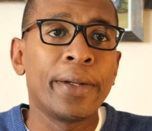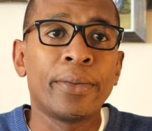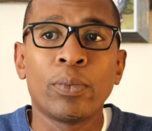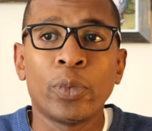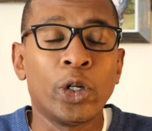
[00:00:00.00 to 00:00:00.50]

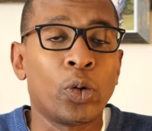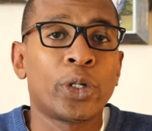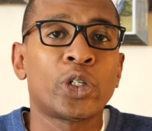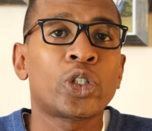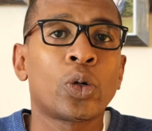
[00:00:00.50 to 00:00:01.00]
we're not
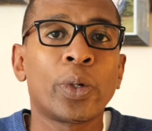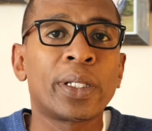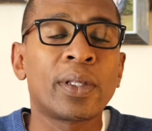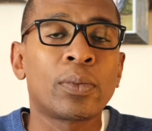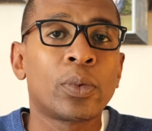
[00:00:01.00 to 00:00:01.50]
sure
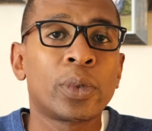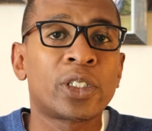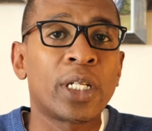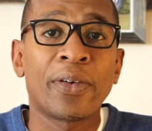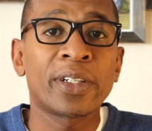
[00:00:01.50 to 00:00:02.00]
which
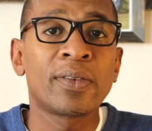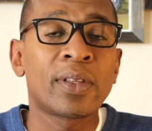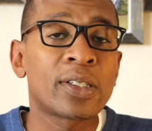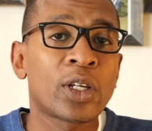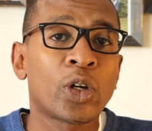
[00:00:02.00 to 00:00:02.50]
direction things are
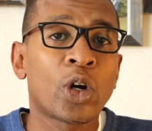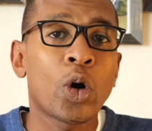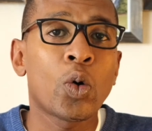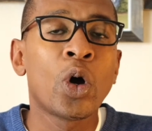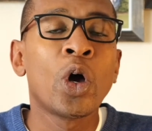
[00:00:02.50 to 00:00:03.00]
going to go,
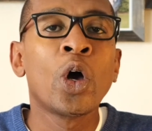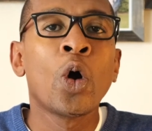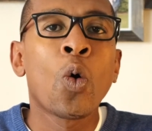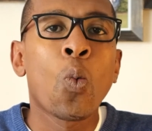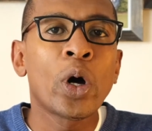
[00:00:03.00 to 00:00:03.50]

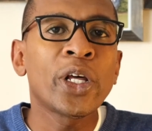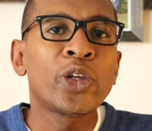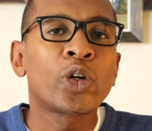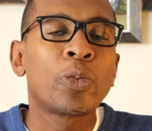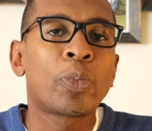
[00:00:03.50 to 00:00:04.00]
what are you going to
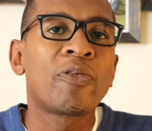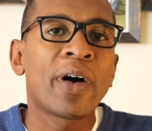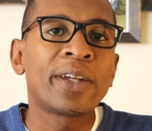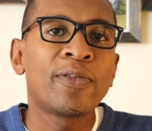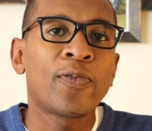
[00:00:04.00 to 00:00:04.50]
provide
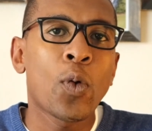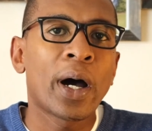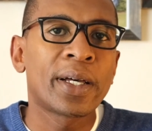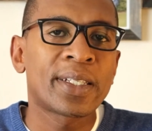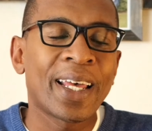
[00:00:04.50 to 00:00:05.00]
for us
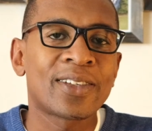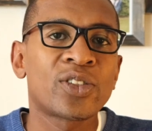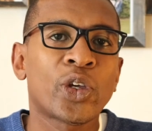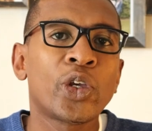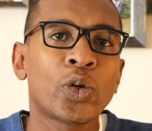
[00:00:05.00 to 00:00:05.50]
as
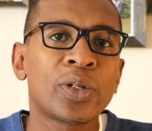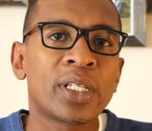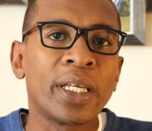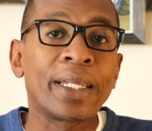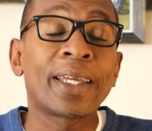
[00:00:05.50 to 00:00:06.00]
security in
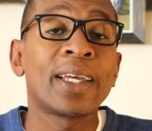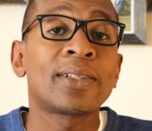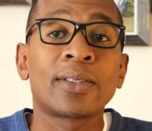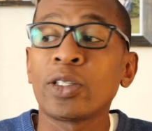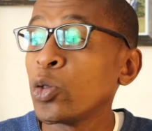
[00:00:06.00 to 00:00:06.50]
case
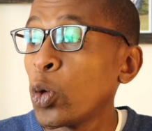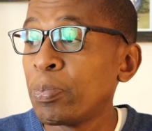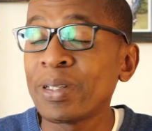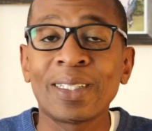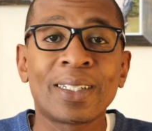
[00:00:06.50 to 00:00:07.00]
your
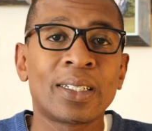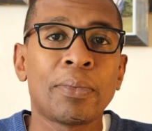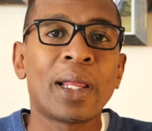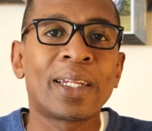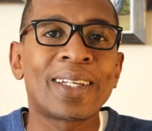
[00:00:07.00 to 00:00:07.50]
business Zimele
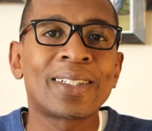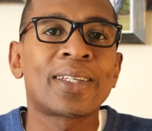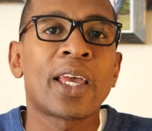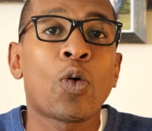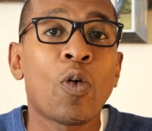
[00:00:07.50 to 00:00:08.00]
doesn't take
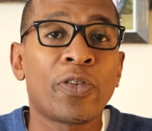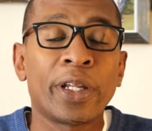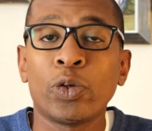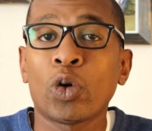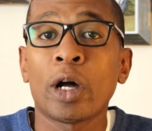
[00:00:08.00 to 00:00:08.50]
off and you
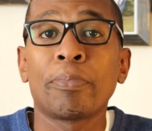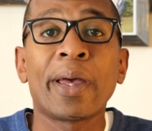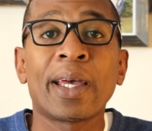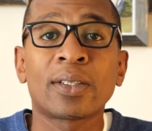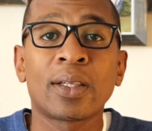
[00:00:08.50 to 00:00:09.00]
can't pay us
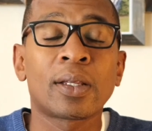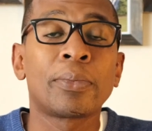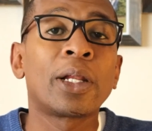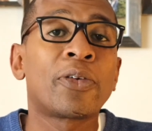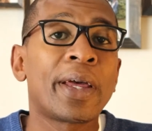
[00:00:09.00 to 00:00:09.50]
the 3 million
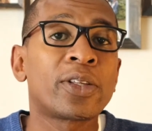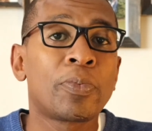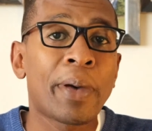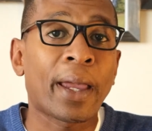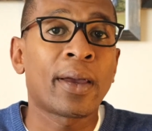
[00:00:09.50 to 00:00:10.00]
rand
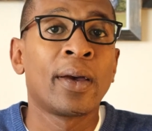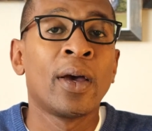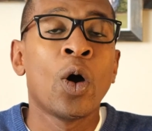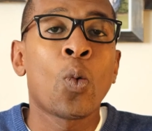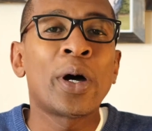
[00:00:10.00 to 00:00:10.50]
back?
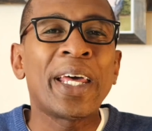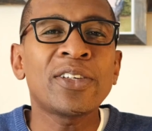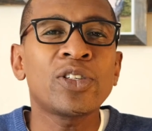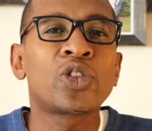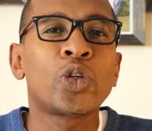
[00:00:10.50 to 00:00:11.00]
What assets
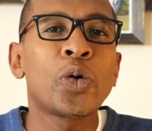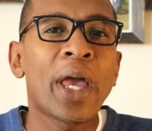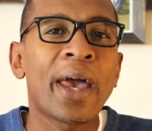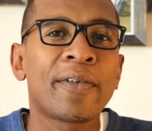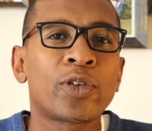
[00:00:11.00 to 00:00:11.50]
do you have
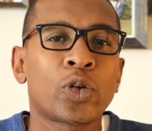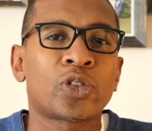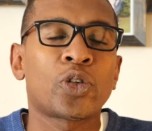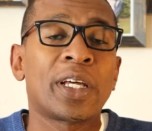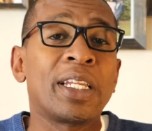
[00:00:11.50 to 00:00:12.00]
so that
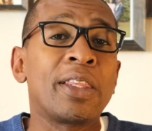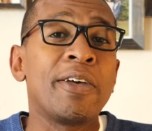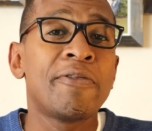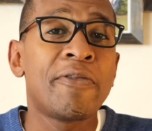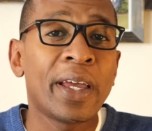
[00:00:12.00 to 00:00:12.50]
in the
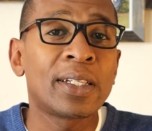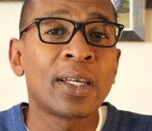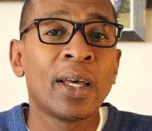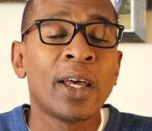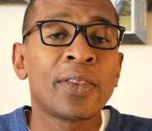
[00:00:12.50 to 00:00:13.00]
event
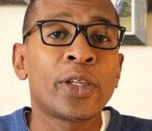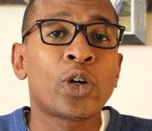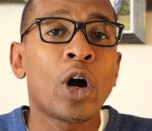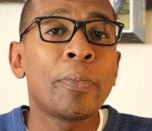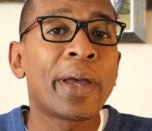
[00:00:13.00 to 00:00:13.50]
that you can't
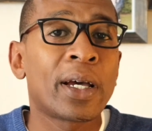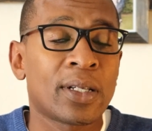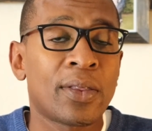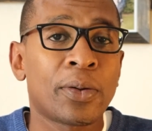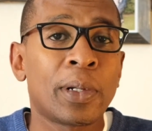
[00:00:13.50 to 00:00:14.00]
pay us our 3
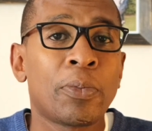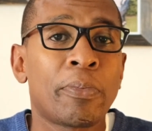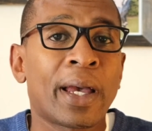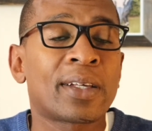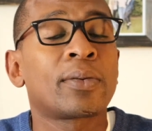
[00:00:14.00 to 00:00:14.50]
million
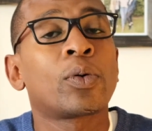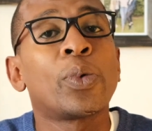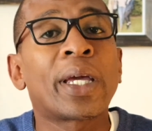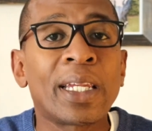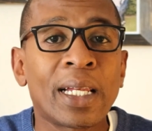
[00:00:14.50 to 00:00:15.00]
back, we can
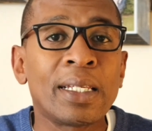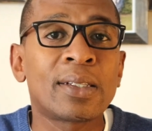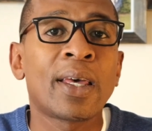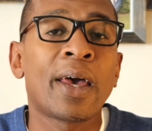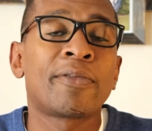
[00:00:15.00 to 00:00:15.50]
at least have